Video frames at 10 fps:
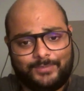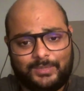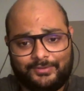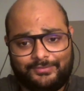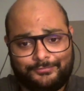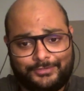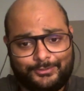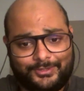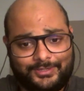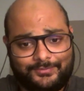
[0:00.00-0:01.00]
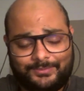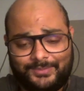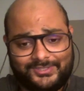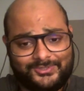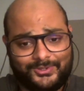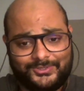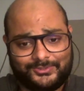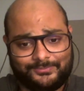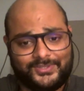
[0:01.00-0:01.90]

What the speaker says: People feel free to agree with me. It's on you.